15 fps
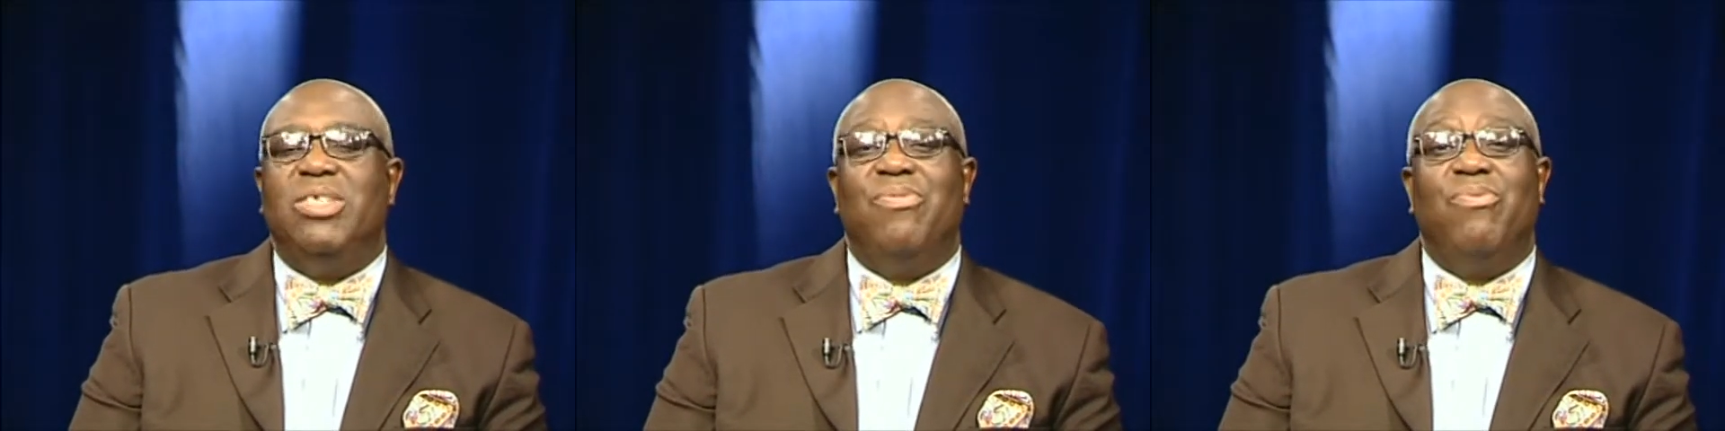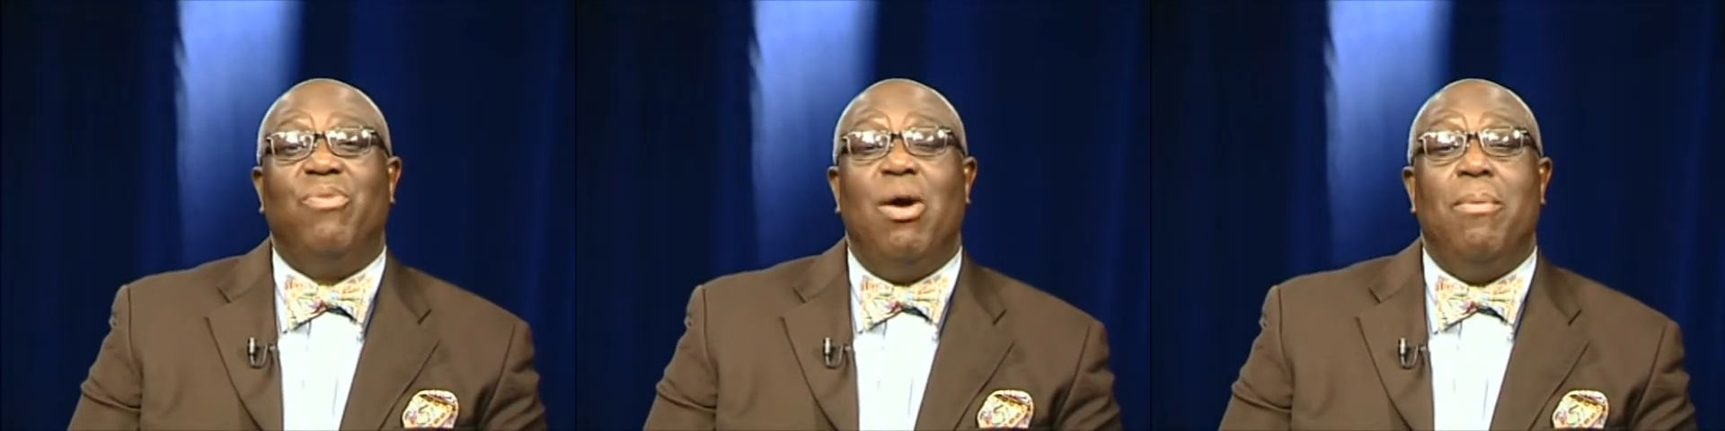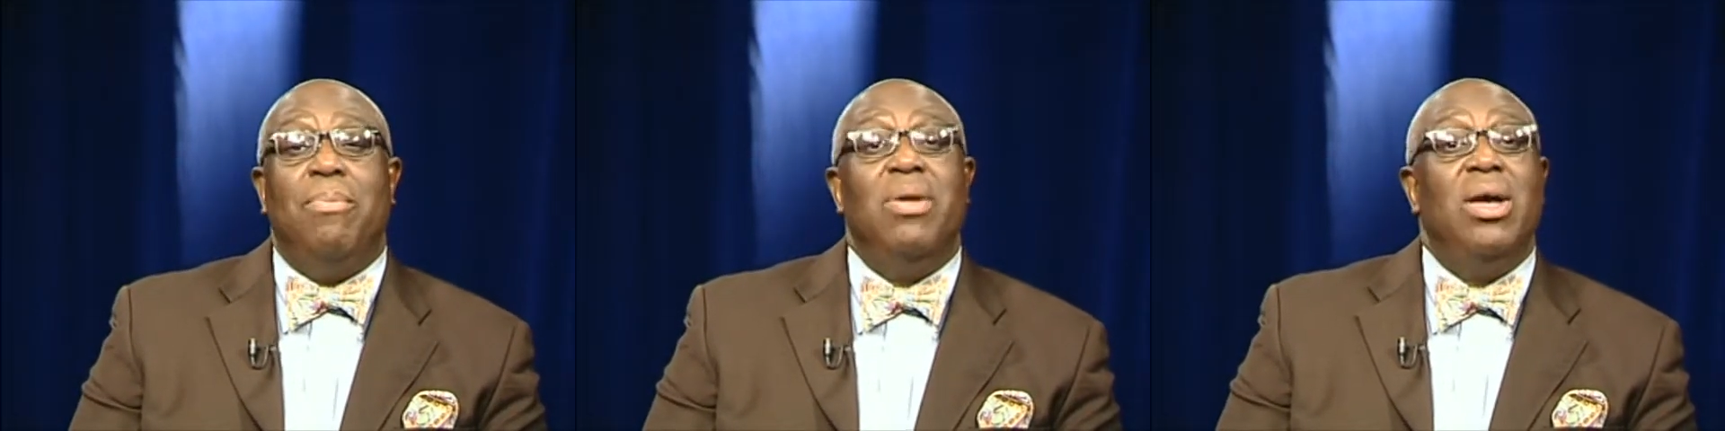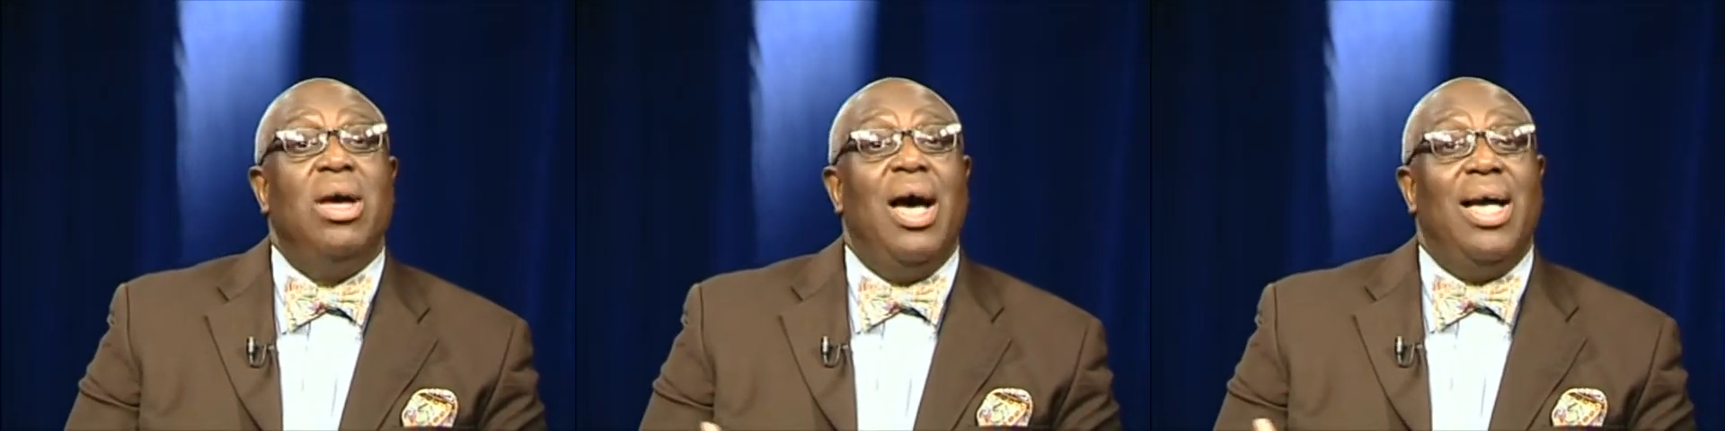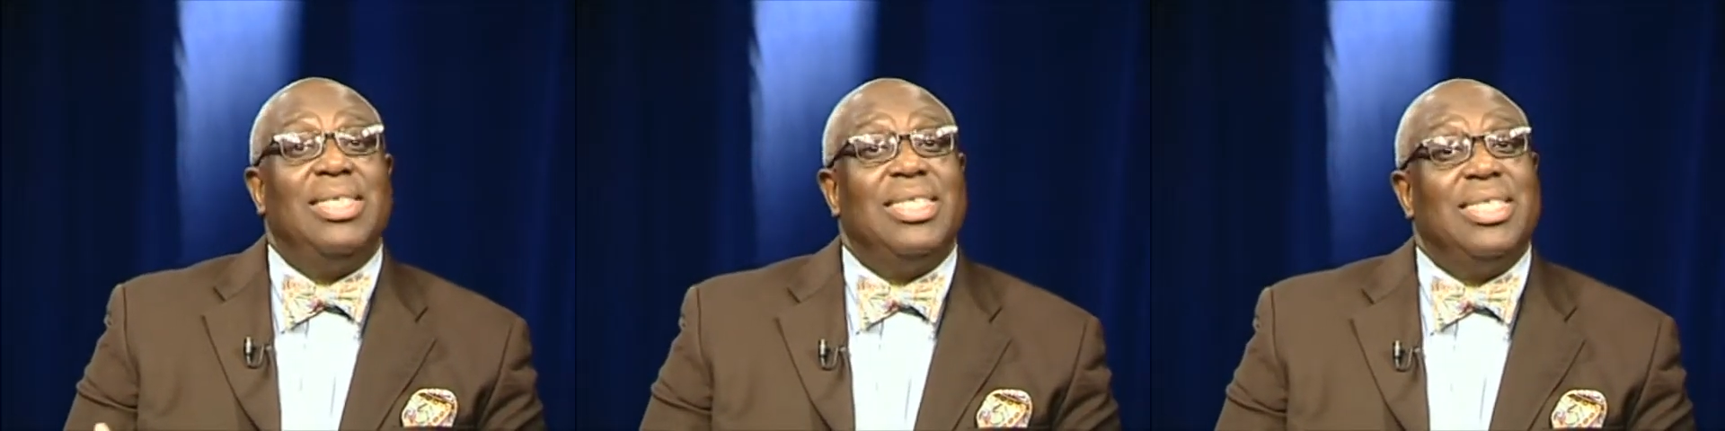from
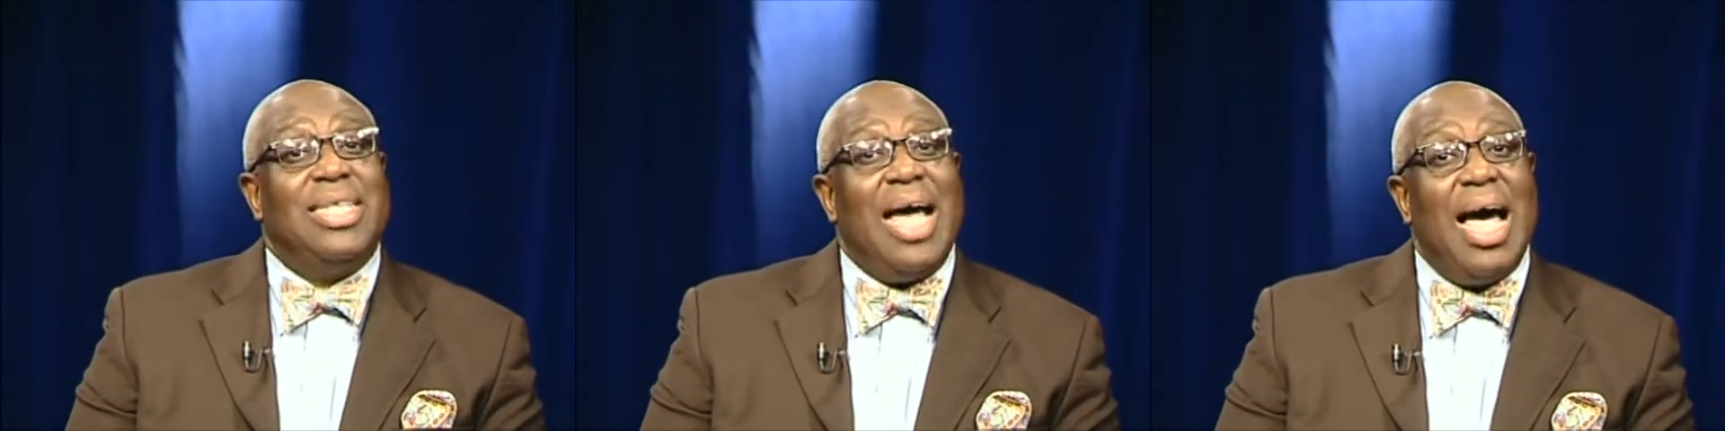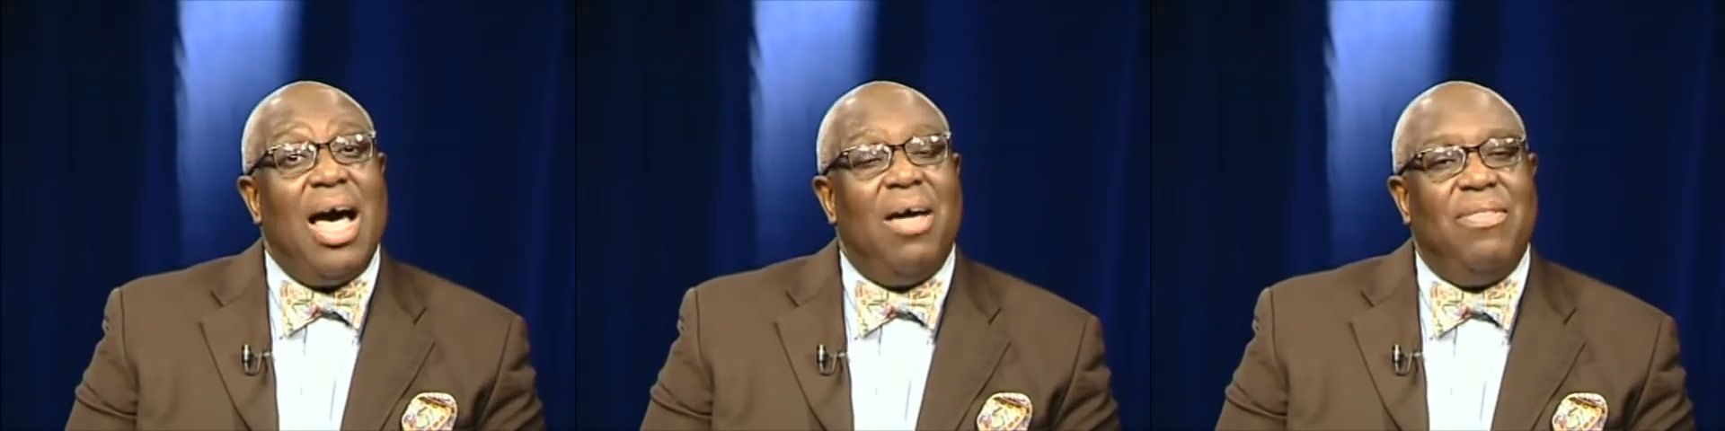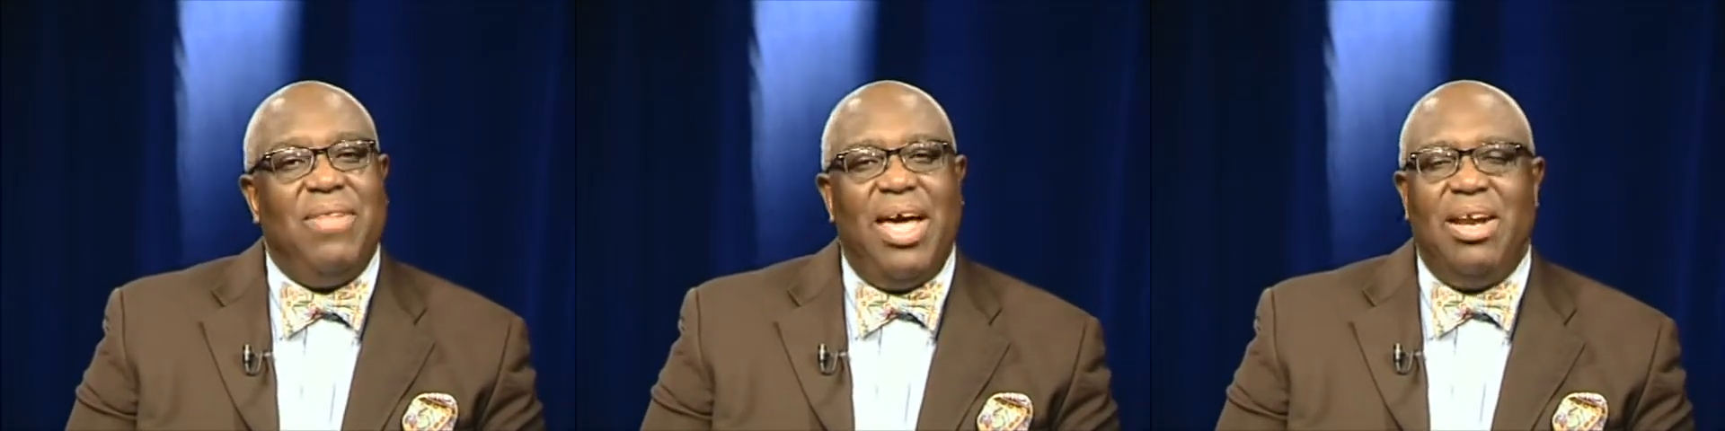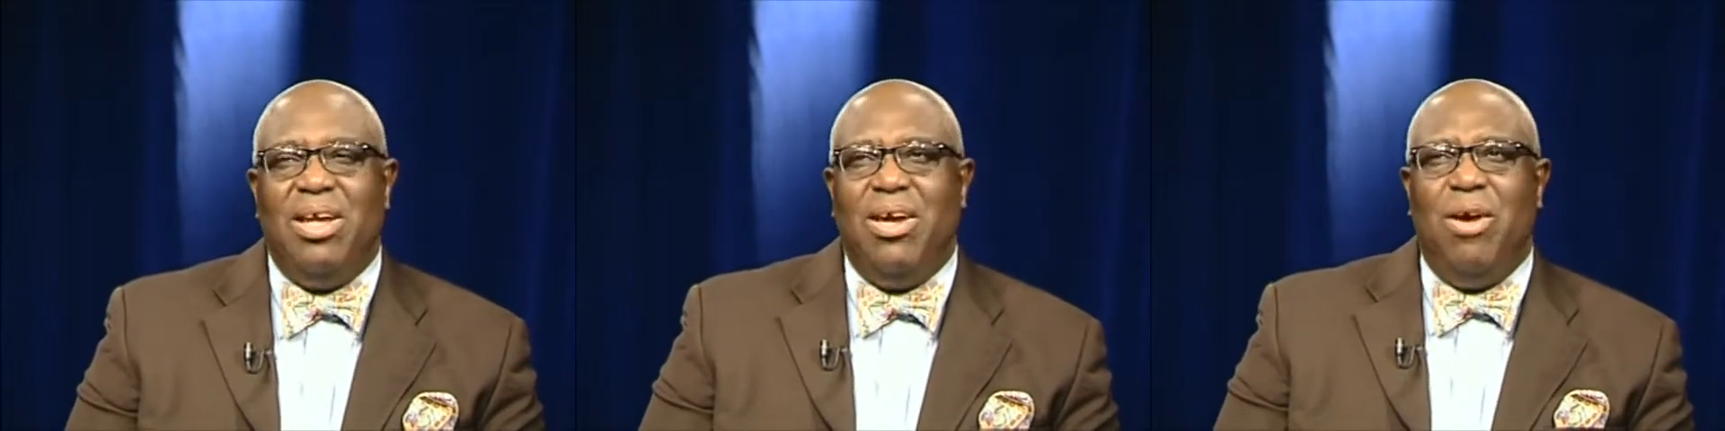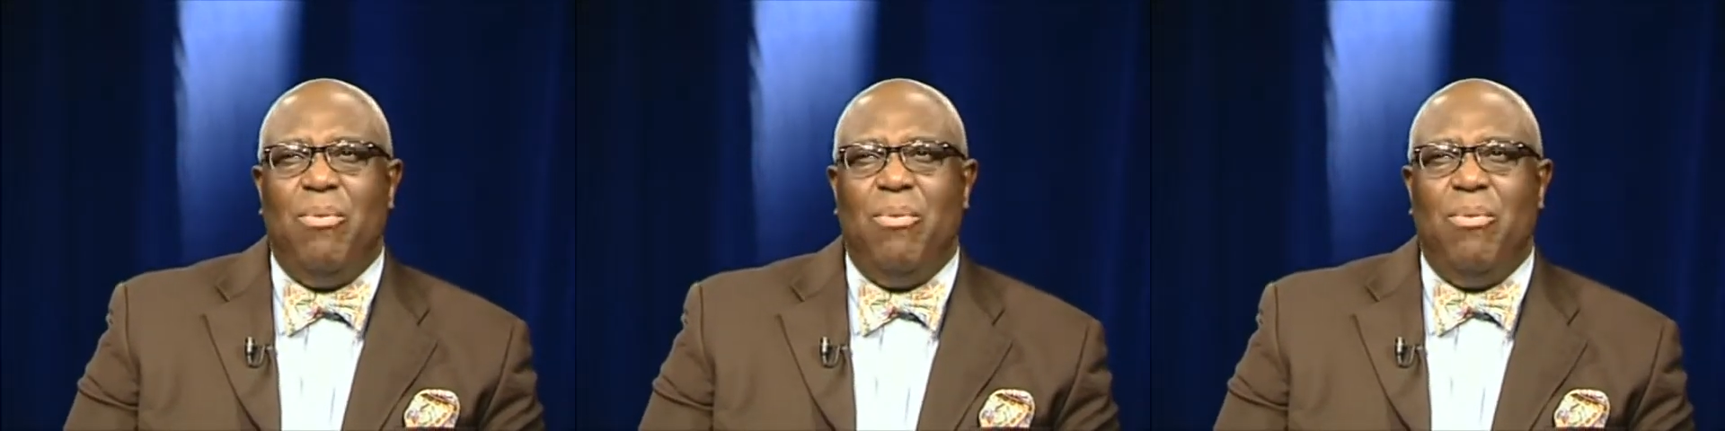a style that